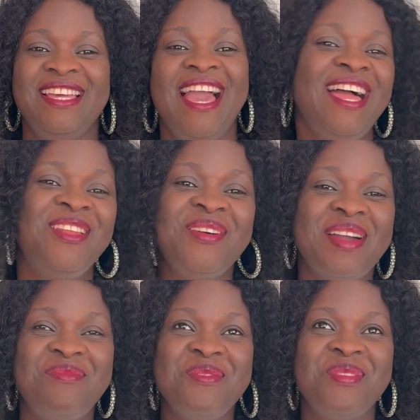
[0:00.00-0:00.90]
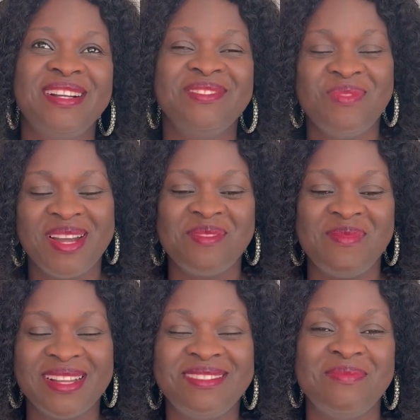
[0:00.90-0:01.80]
Hello everyone, welcome
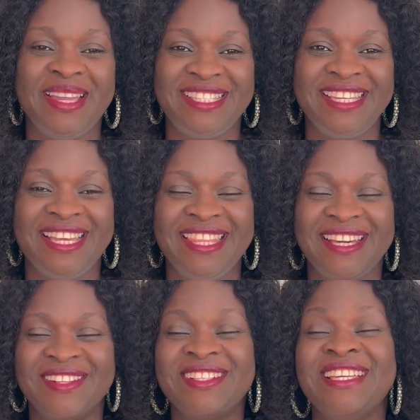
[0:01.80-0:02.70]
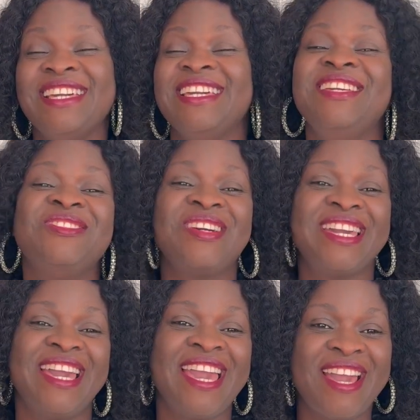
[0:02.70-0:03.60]
back to my channel. It's your
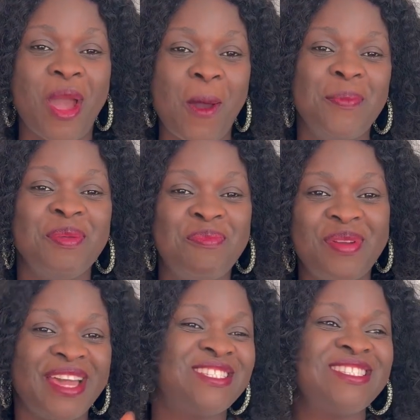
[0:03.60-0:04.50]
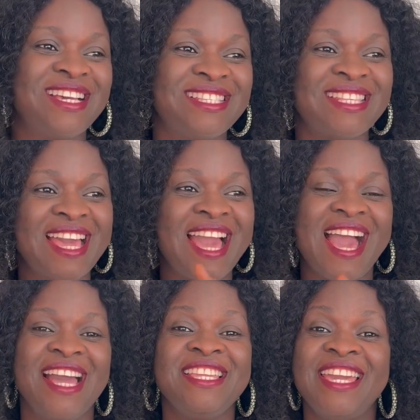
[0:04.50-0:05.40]
girl here, Obi Precious,
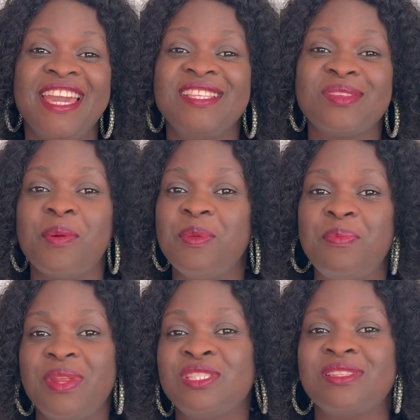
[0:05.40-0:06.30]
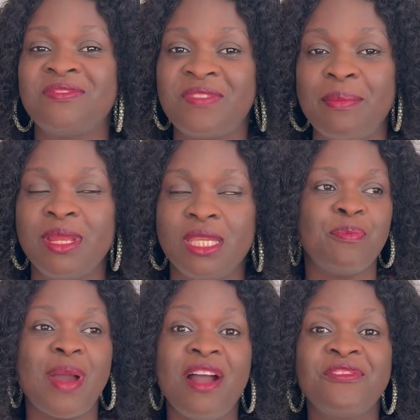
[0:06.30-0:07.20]
and here is Obi Precious family.
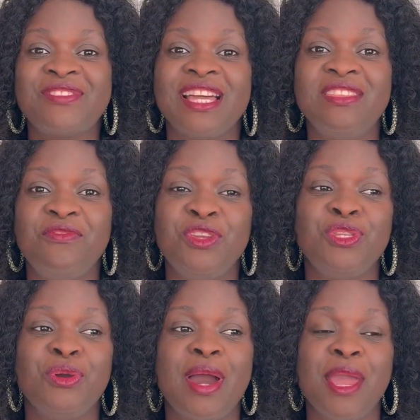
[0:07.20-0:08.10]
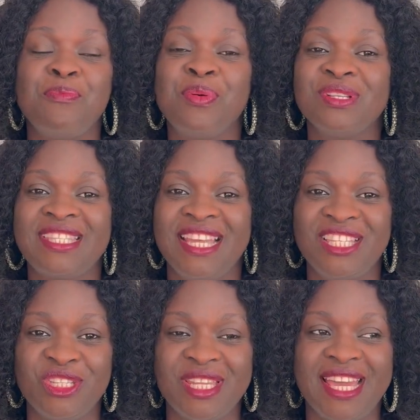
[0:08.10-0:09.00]
After the video I
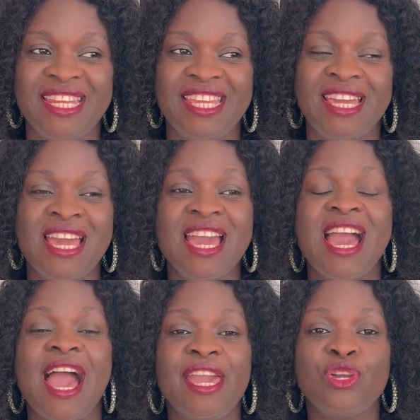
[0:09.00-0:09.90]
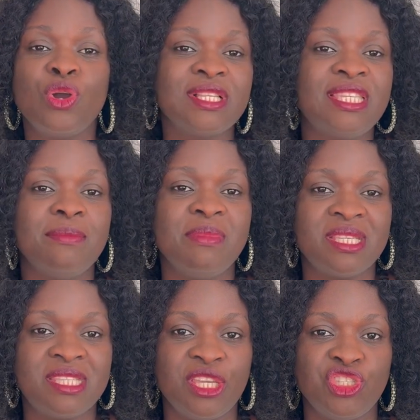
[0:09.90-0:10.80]
posted the other day, I got a
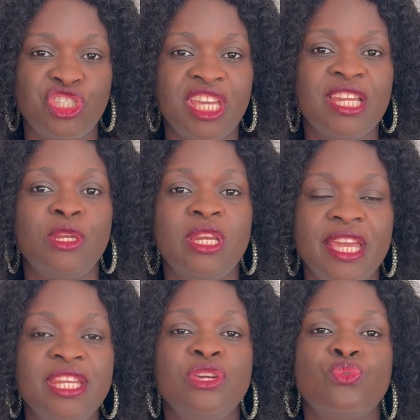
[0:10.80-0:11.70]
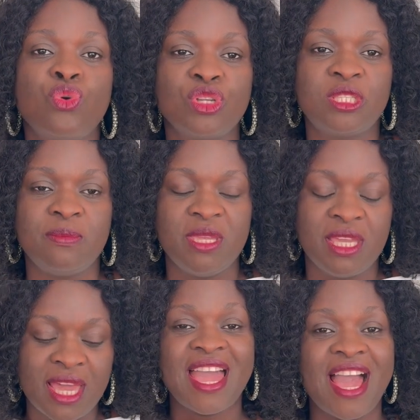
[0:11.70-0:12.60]
message. A lady wrote
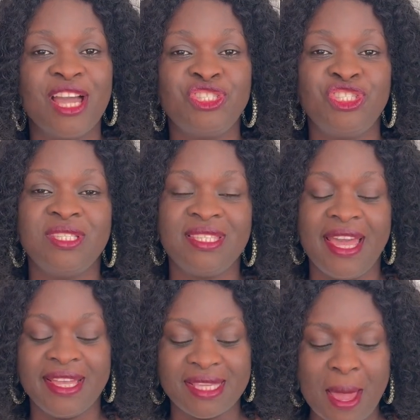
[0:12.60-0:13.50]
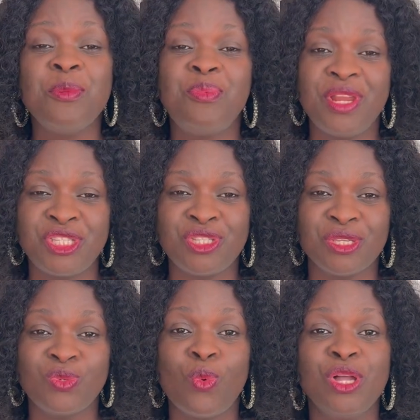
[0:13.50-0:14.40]
me and she said,
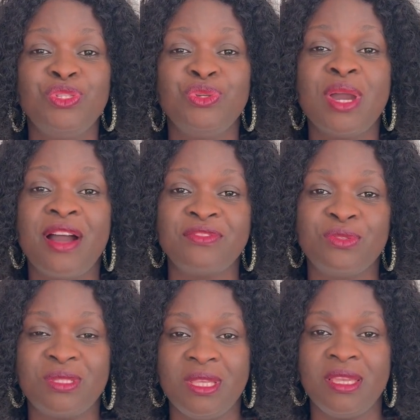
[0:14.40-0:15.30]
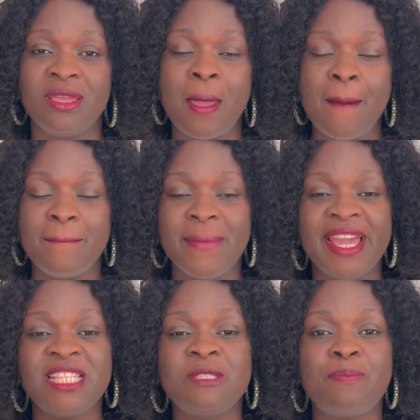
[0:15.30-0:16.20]
Precious, what do you have to say?
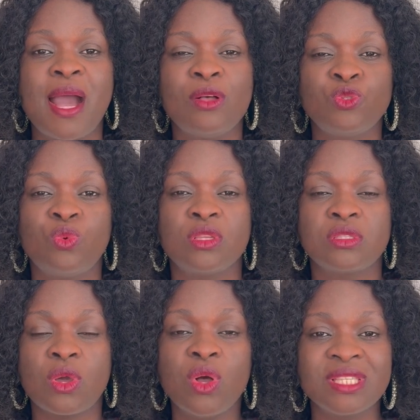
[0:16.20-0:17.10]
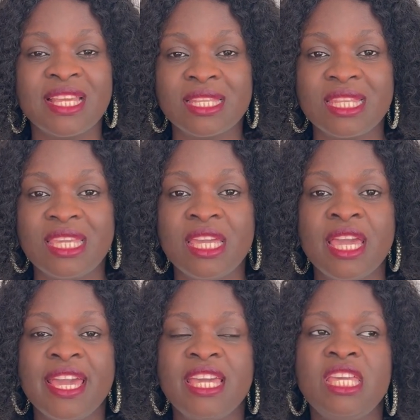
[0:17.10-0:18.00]
My spouse was constantly
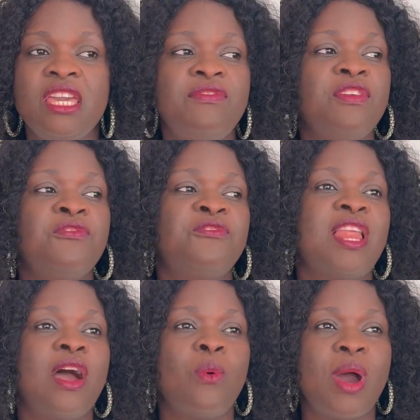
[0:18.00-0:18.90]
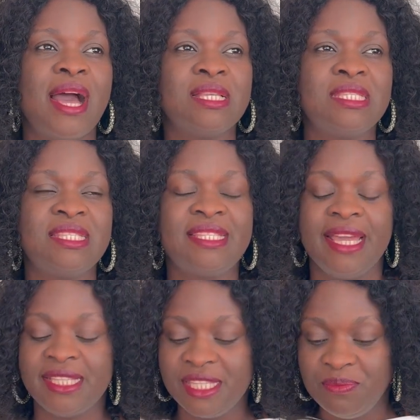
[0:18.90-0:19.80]
giving flowers,
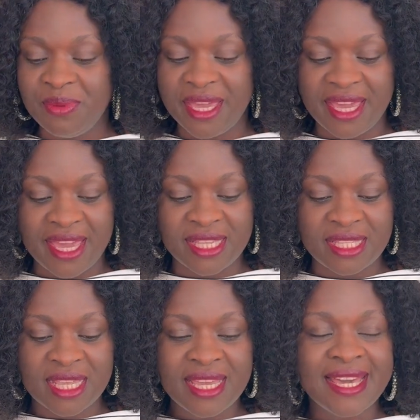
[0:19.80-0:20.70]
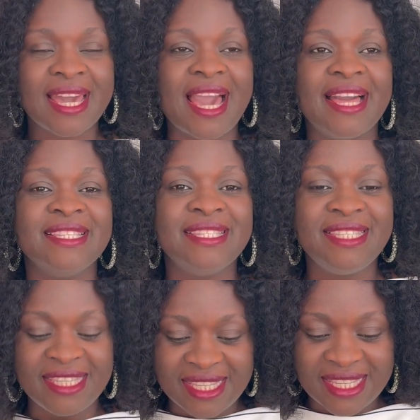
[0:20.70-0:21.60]
teddy bears,
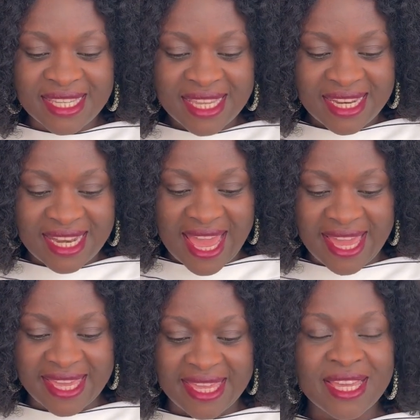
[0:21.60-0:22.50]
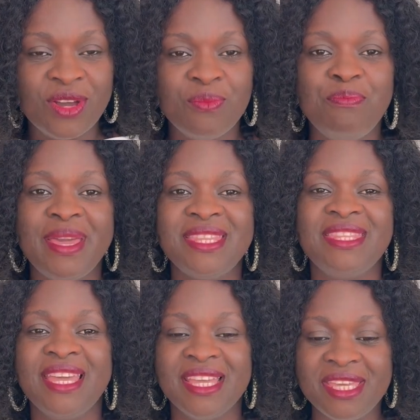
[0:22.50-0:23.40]
candy, like
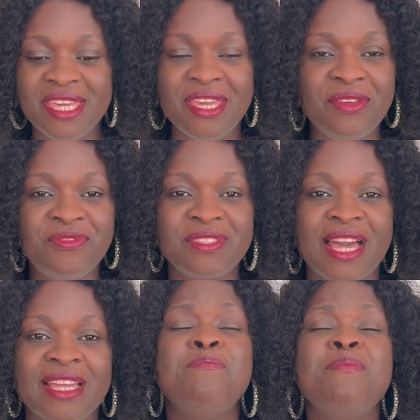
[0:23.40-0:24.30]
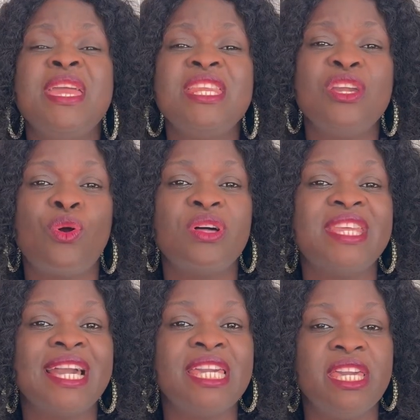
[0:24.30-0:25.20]
birthday gifts and many
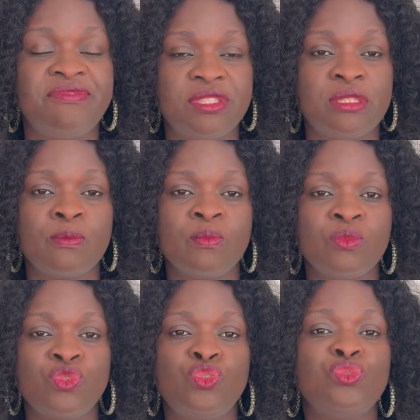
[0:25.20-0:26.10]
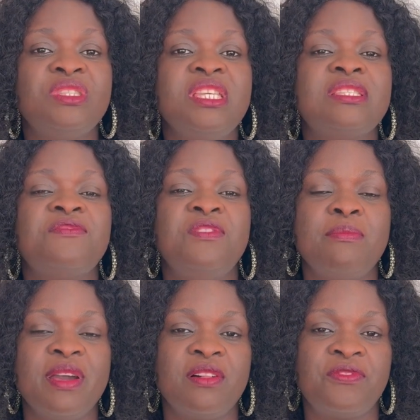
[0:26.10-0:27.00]
other gifts to this
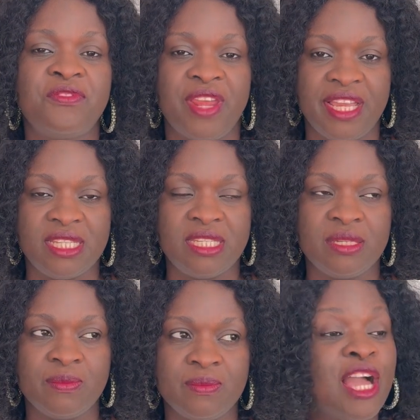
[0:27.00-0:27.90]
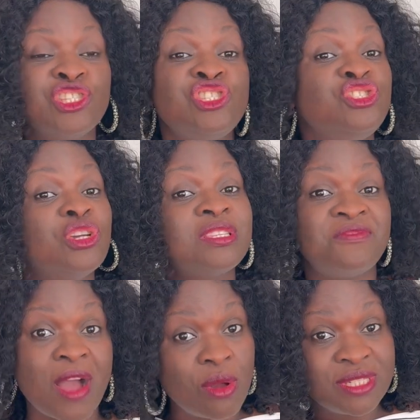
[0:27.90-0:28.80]
female friend. And she
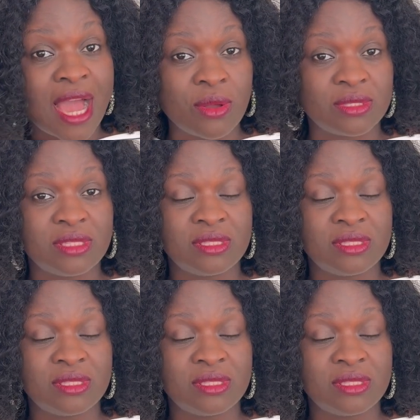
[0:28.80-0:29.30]
just found out.